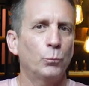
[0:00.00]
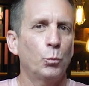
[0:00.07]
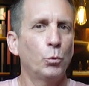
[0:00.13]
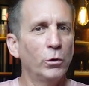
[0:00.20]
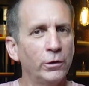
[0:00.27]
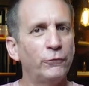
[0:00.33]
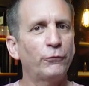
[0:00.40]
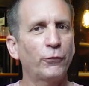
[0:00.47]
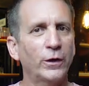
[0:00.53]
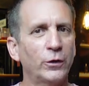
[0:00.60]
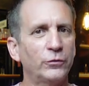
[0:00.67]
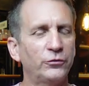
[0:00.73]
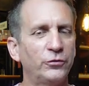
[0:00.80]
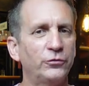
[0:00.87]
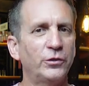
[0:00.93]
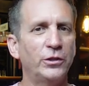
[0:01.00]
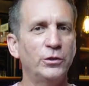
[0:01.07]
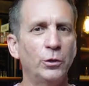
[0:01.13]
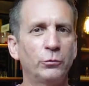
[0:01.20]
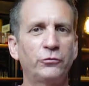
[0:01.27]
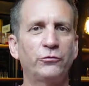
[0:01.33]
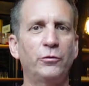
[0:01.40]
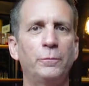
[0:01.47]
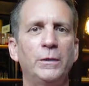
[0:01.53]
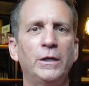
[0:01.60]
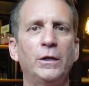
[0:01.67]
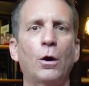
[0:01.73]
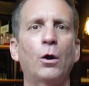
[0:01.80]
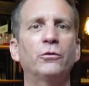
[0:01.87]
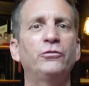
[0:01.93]
wood fragrances and notes to
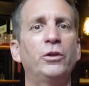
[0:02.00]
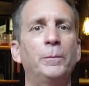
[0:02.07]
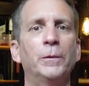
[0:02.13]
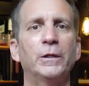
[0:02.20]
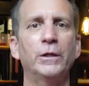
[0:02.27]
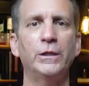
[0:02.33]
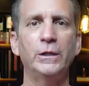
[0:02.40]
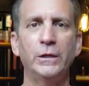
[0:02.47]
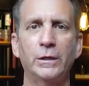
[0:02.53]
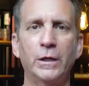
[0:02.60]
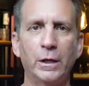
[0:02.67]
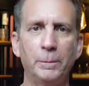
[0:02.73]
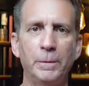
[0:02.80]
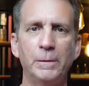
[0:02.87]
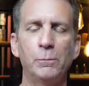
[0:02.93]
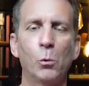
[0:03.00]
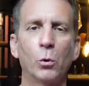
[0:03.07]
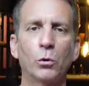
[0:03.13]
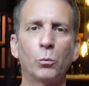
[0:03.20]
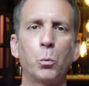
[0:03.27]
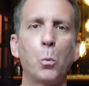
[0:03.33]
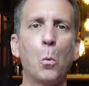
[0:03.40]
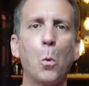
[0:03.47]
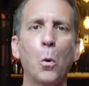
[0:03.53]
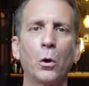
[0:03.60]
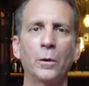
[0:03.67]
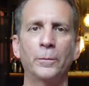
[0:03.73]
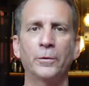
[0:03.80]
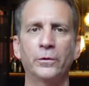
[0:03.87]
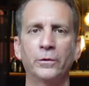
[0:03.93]
me are typically gonna be more
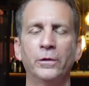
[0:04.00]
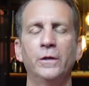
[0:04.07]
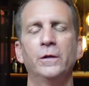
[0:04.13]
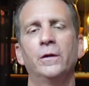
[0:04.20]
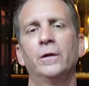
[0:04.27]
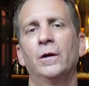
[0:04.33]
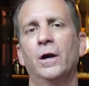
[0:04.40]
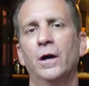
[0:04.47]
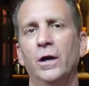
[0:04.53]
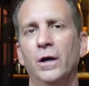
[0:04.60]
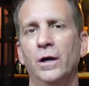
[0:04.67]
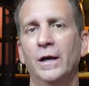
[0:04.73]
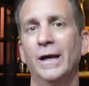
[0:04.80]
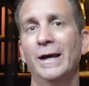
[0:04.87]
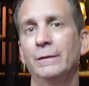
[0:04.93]
warmer Uh,